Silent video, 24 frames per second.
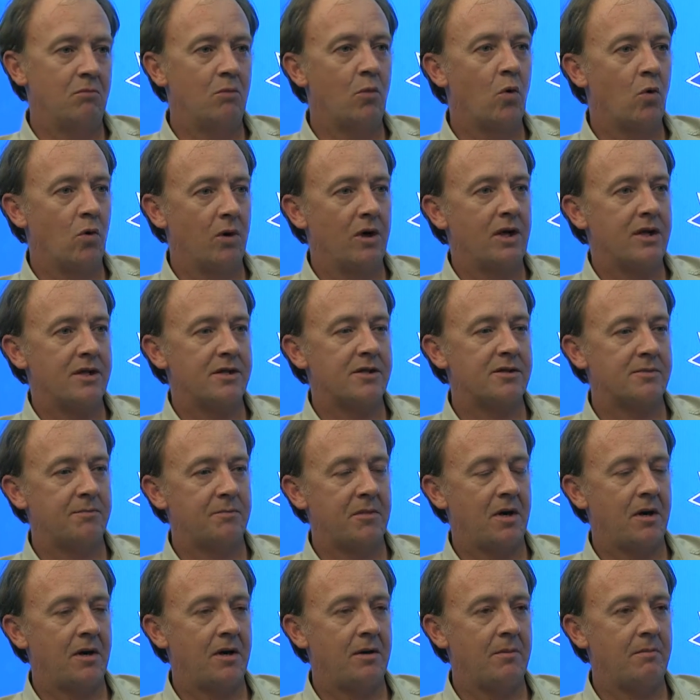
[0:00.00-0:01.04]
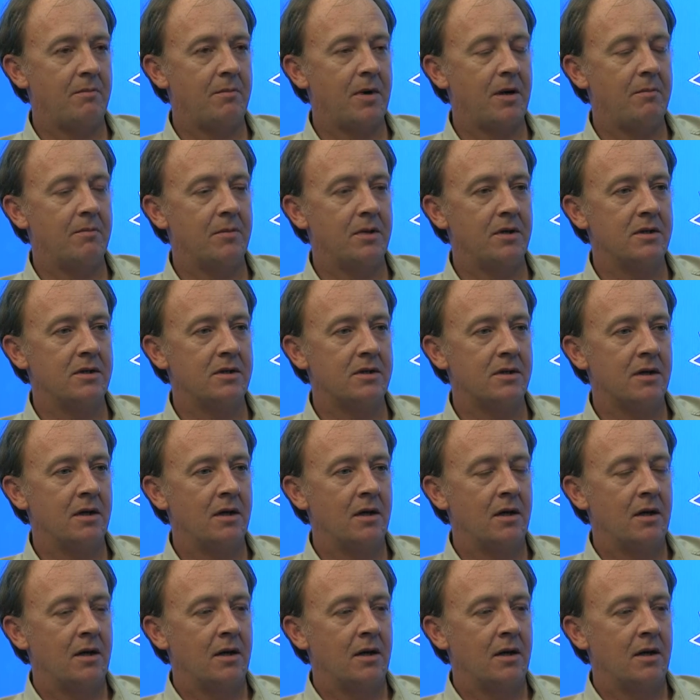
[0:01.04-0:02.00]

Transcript: more or less members.